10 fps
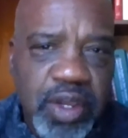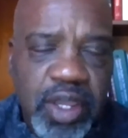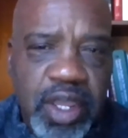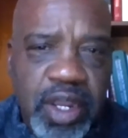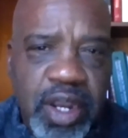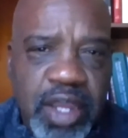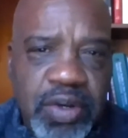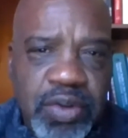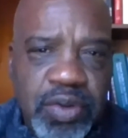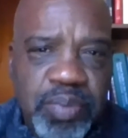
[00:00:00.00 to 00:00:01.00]
And I
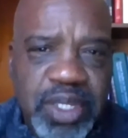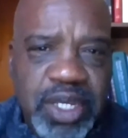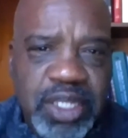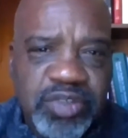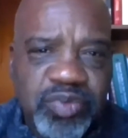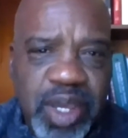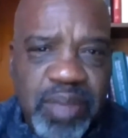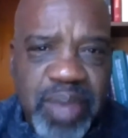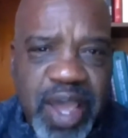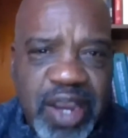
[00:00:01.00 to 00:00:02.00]
knew because of my
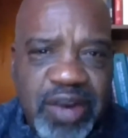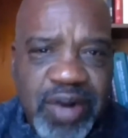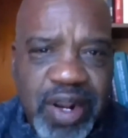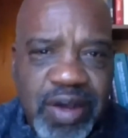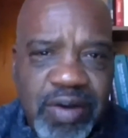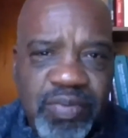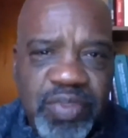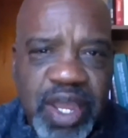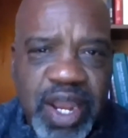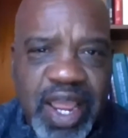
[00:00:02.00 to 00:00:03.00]
background
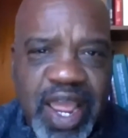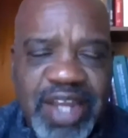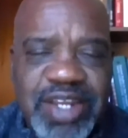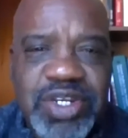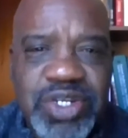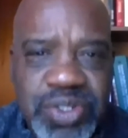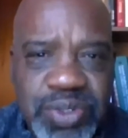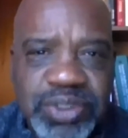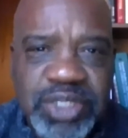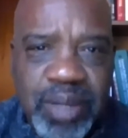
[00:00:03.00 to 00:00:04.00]
that I had to do
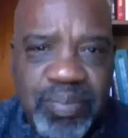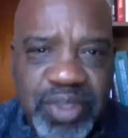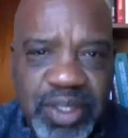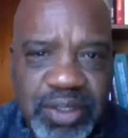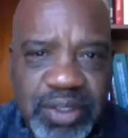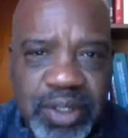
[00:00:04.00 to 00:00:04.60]
something